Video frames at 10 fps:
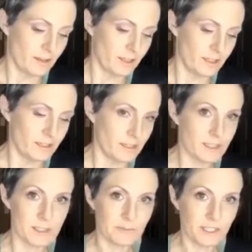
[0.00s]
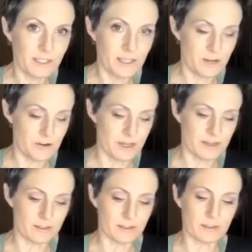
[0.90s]
in some key
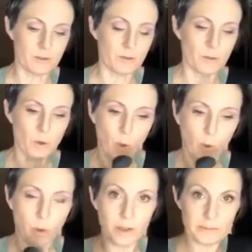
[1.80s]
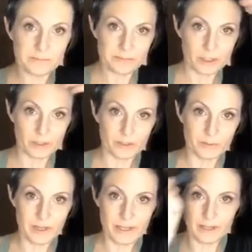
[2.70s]
areas. So along my